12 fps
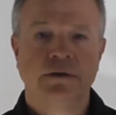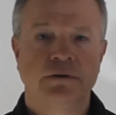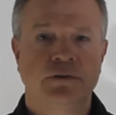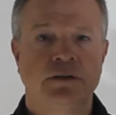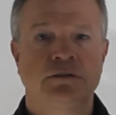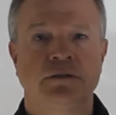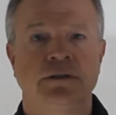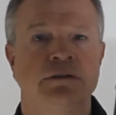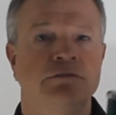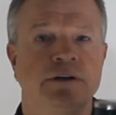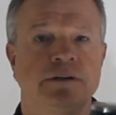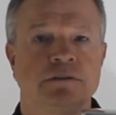eventually
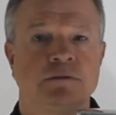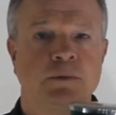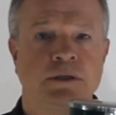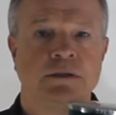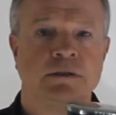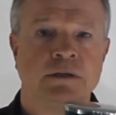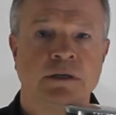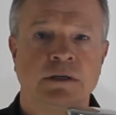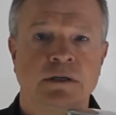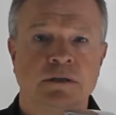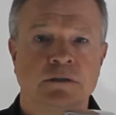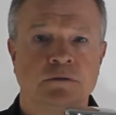finds its way
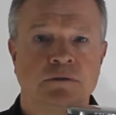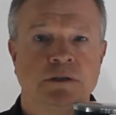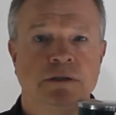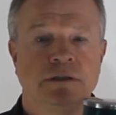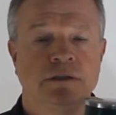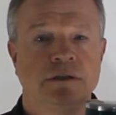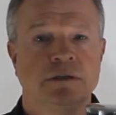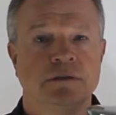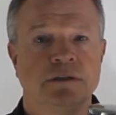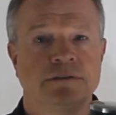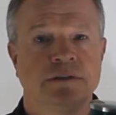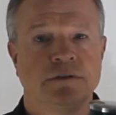to the
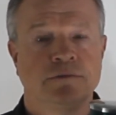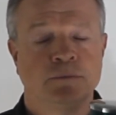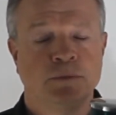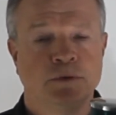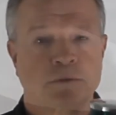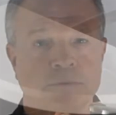inside of the boat.